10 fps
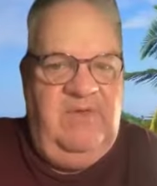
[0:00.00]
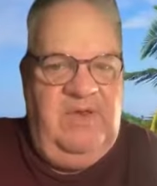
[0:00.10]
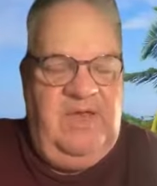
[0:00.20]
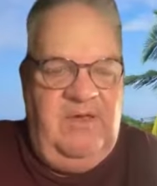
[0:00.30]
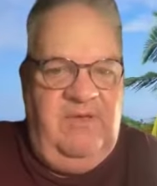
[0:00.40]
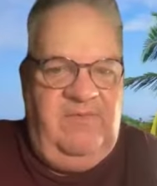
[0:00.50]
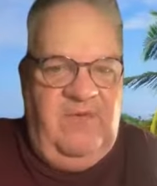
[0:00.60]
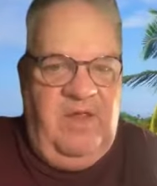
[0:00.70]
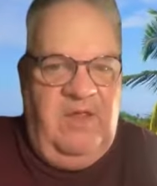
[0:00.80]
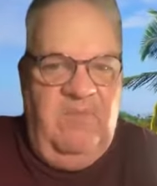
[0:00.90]
and the house
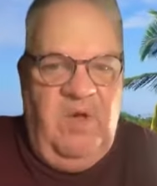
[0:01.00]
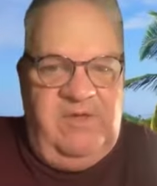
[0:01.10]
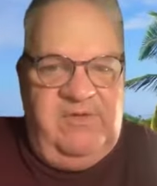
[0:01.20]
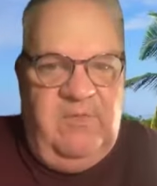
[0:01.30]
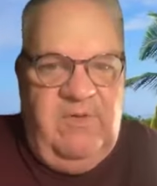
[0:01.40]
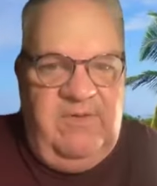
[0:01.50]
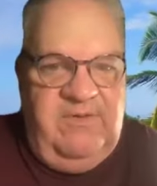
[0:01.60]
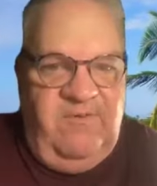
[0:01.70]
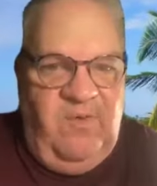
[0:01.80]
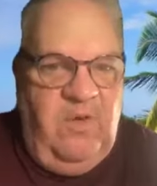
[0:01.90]
fell, and mighty was
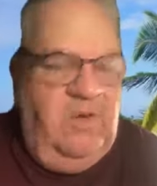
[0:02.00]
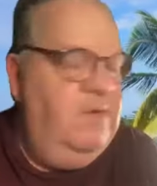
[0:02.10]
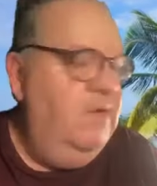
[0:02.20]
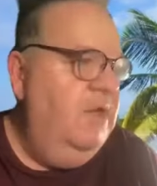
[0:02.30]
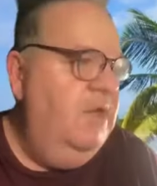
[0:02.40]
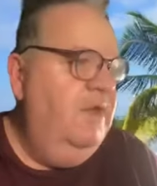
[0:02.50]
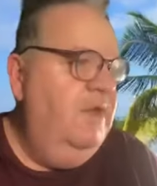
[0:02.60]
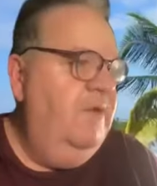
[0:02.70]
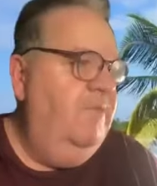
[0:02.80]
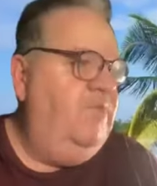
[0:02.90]
its fall.
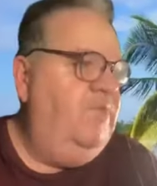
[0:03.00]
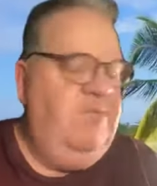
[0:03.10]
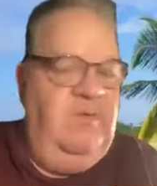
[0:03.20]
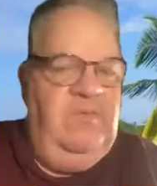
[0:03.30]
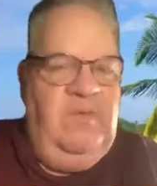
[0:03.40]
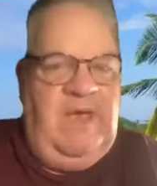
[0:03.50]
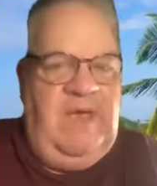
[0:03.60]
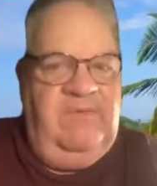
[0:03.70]
People have